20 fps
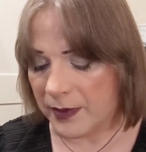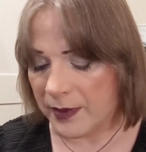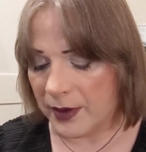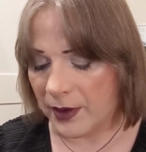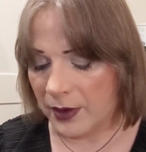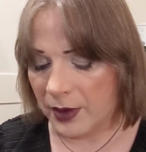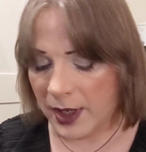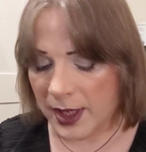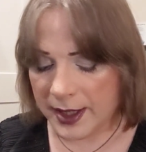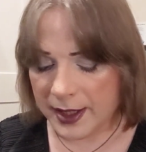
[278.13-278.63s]

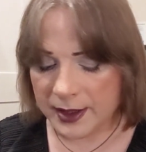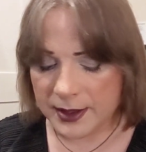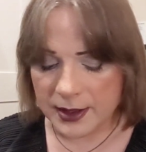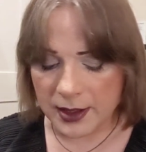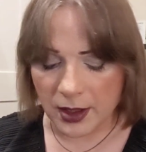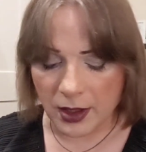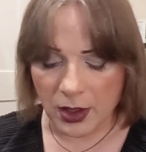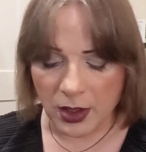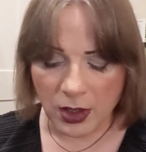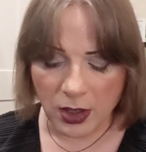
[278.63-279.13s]
unlike
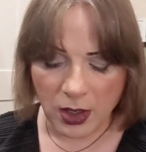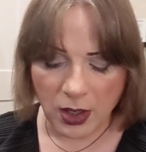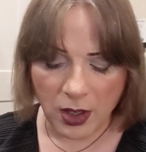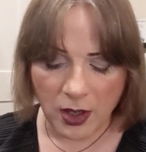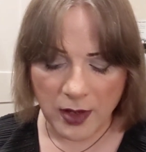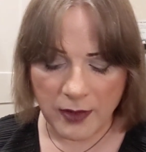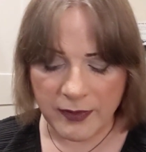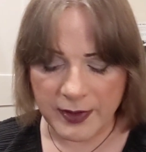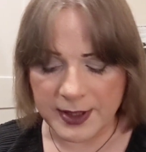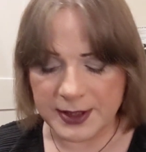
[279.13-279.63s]
a
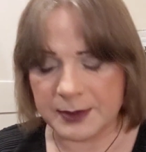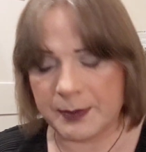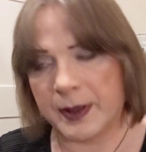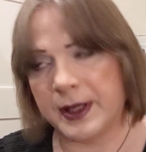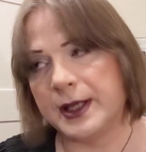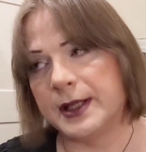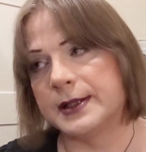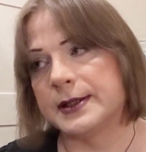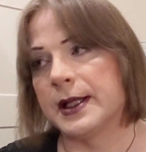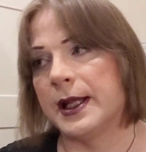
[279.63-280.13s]
lot of his
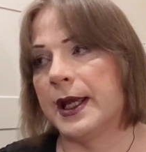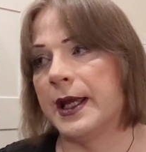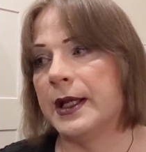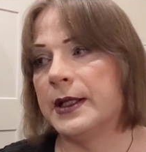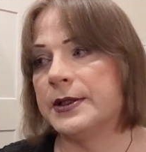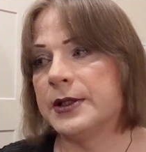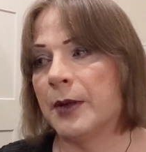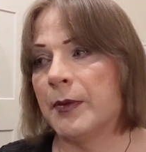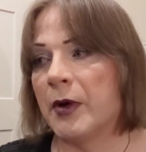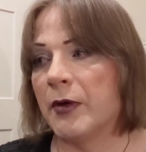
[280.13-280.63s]
peers like
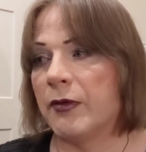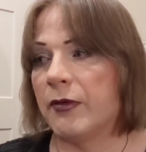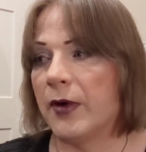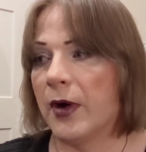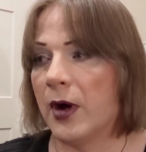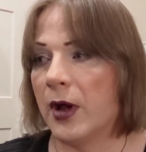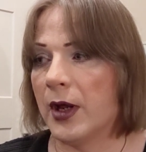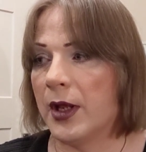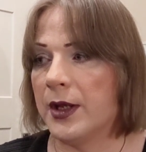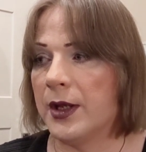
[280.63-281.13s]
Tom
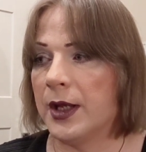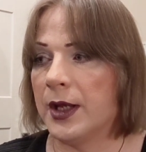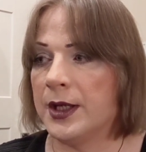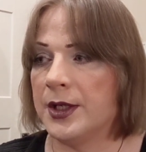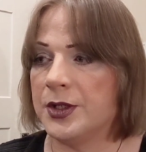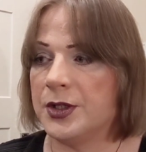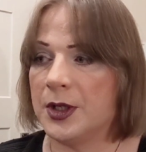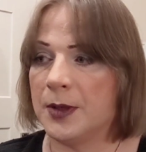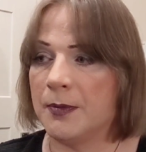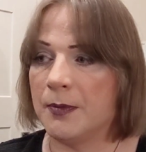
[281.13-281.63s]
McFarlane
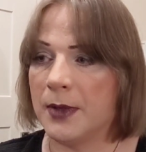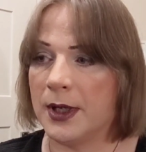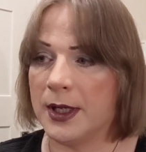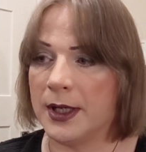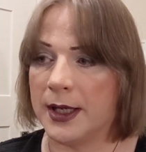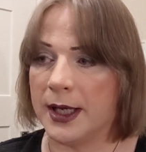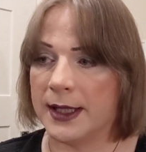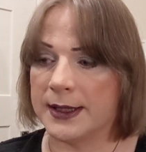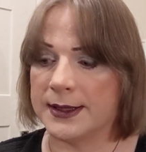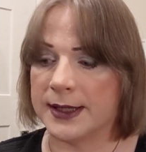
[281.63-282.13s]
and Jim
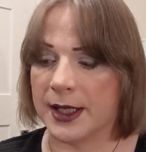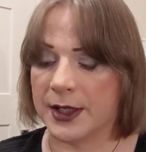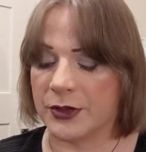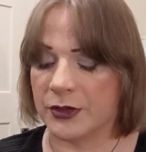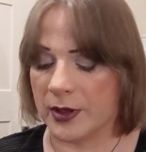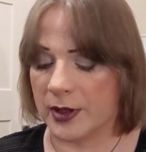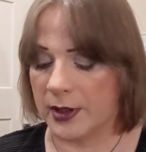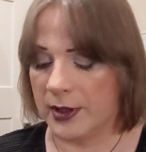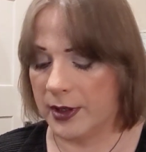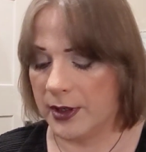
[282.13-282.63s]
Lee,
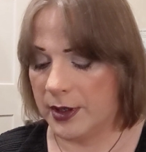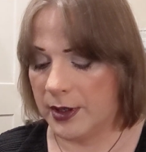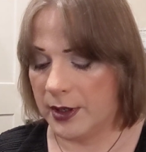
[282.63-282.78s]
etc.,